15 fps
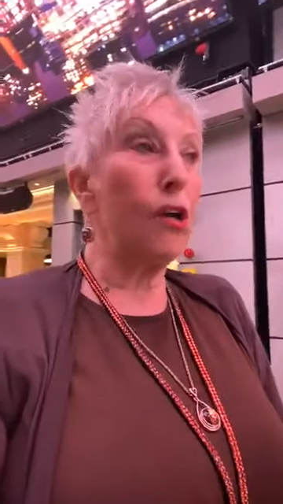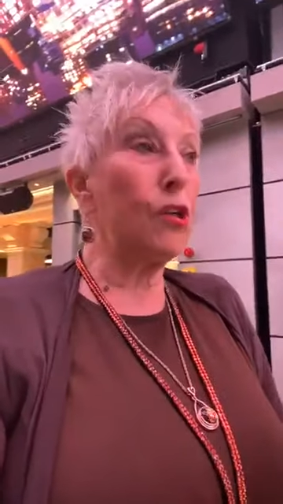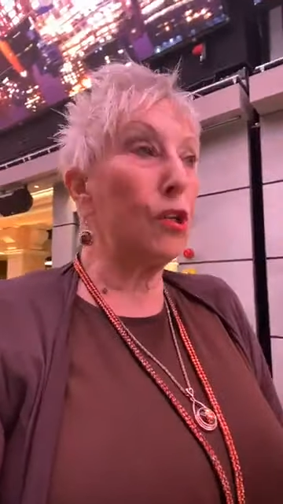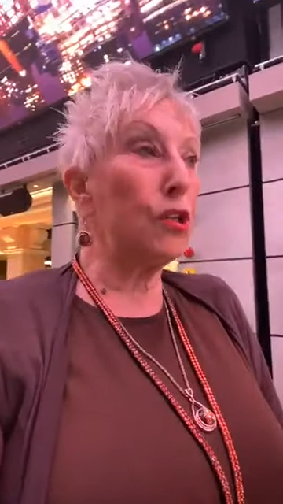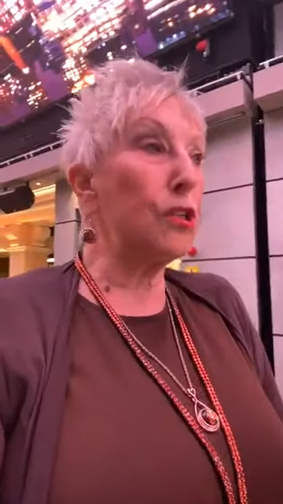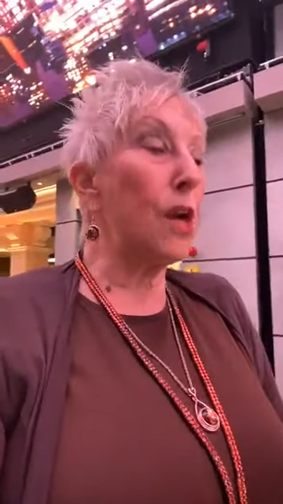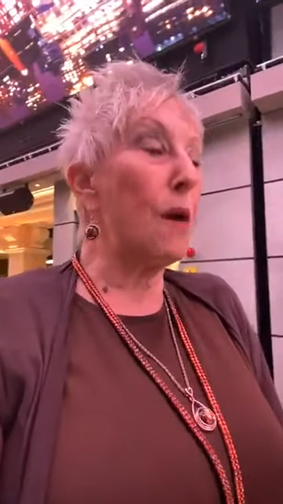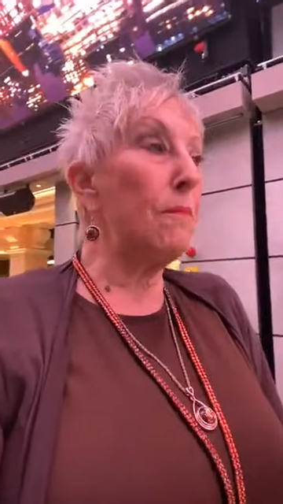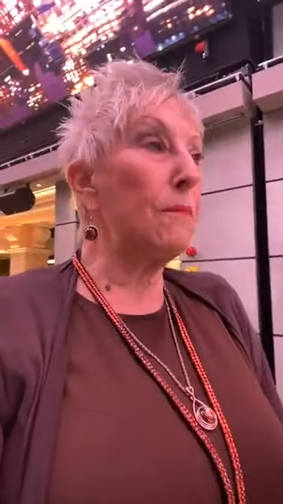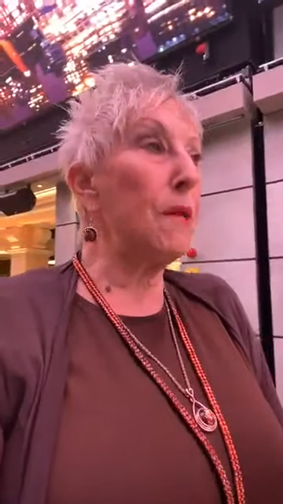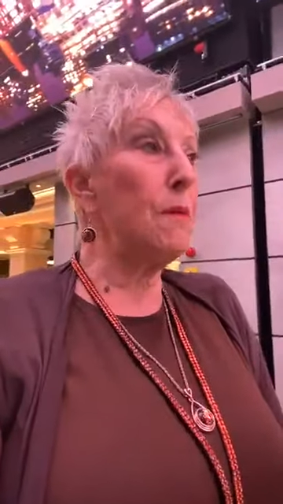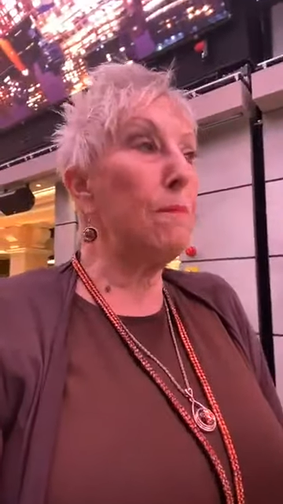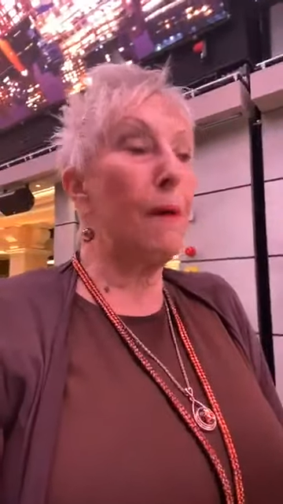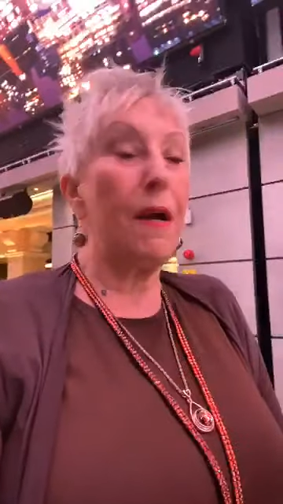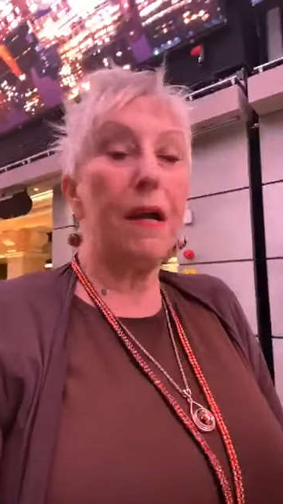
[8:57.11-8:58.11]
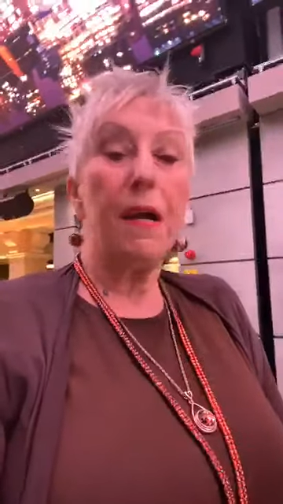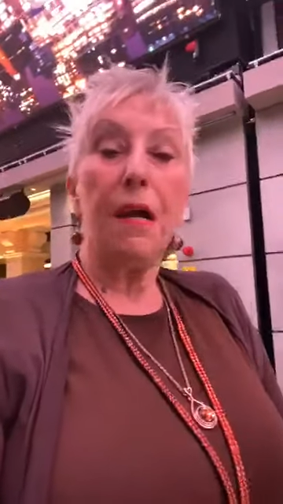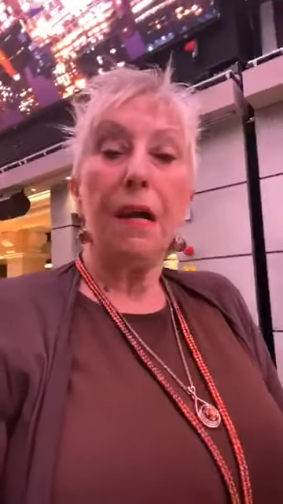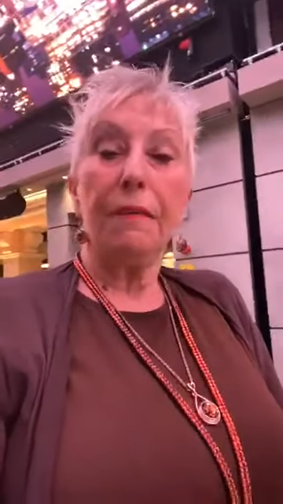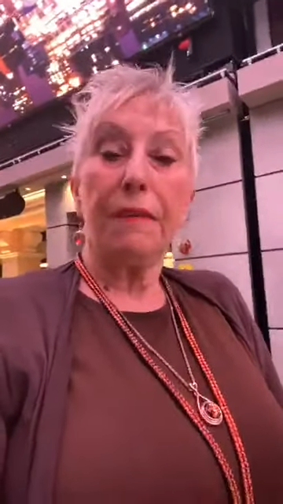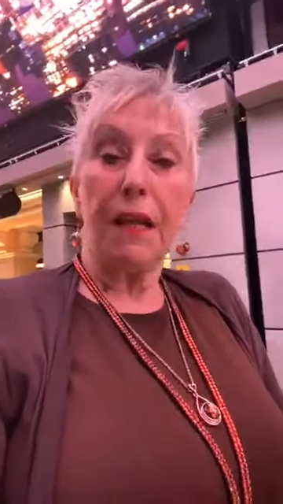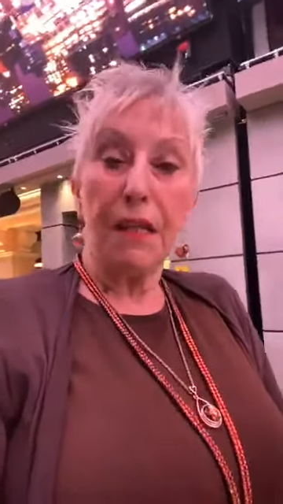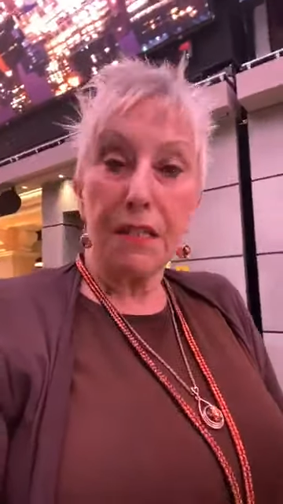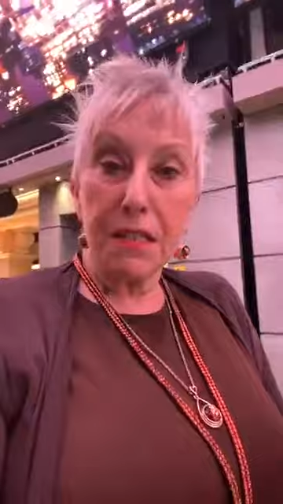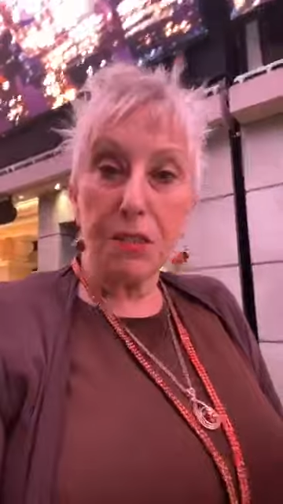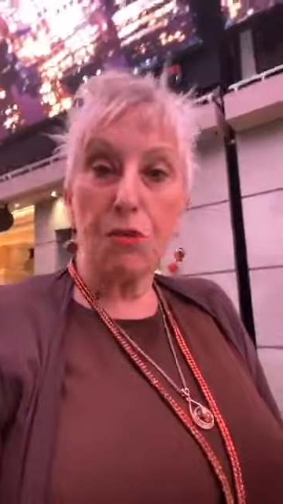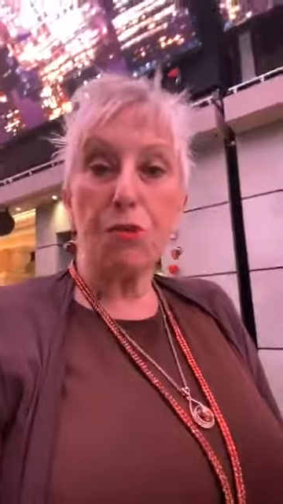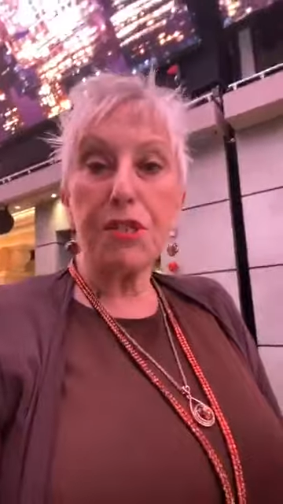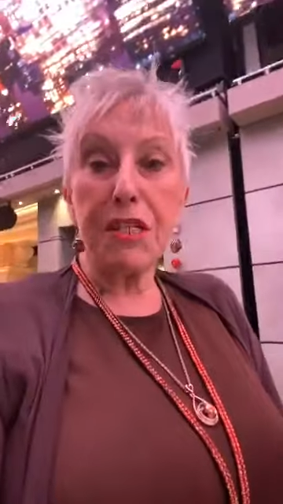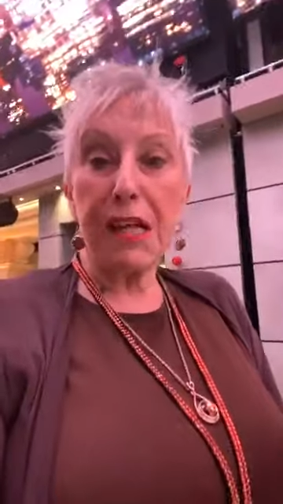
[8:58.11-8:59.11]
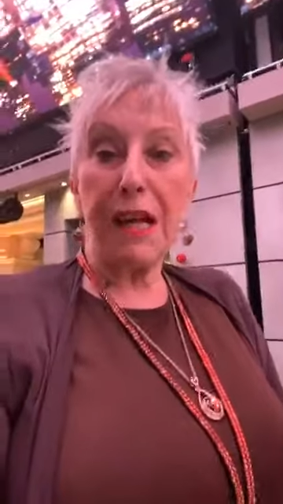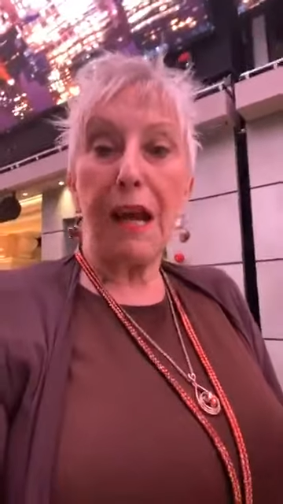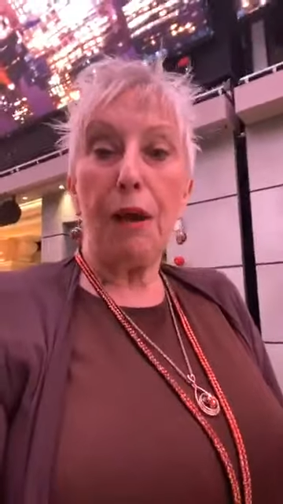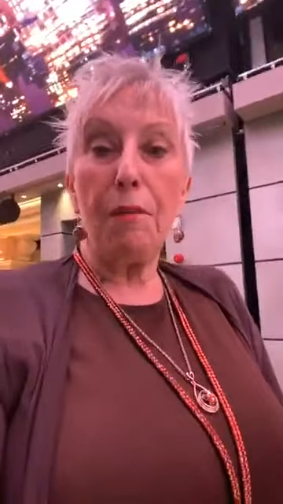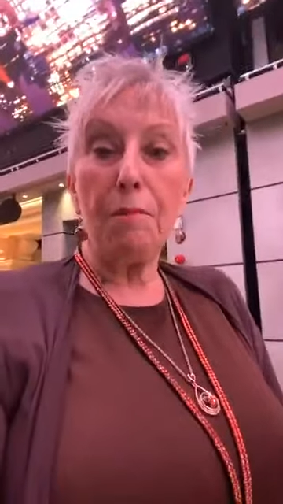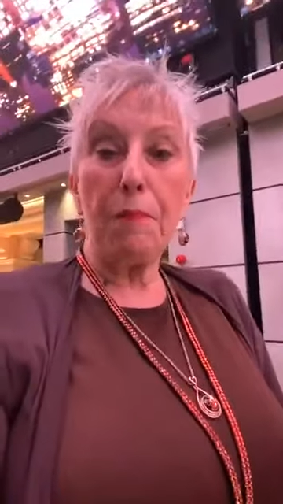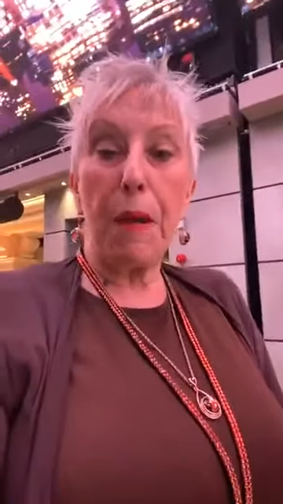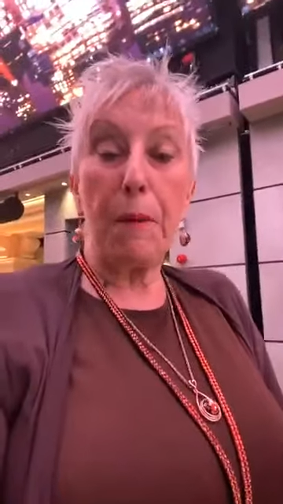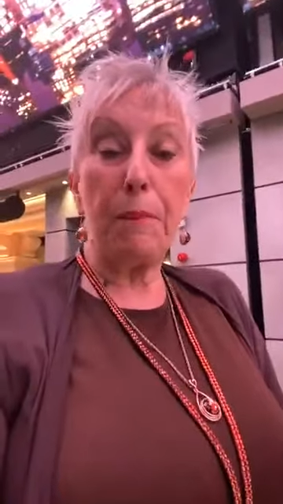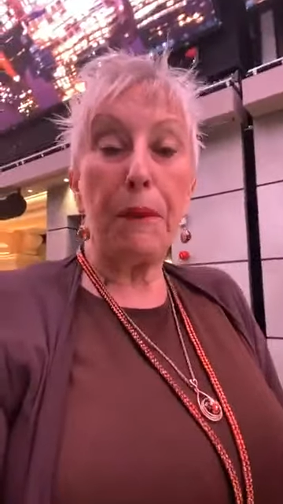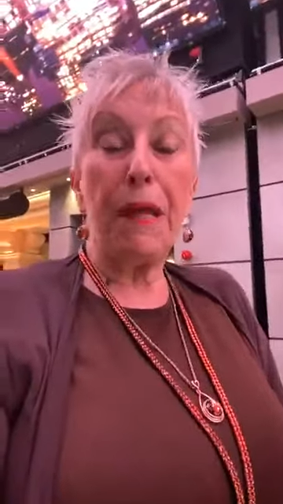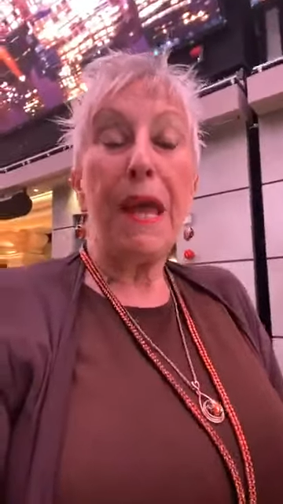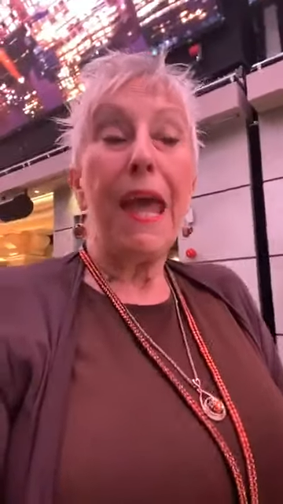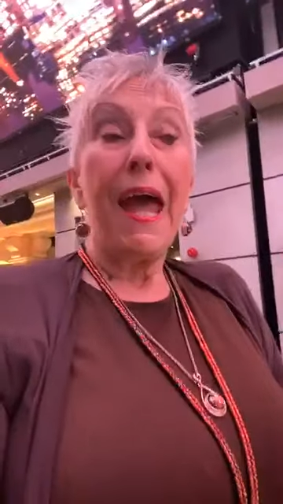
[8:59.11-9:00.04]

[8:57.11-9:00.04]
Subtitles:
good company by they sorting out people.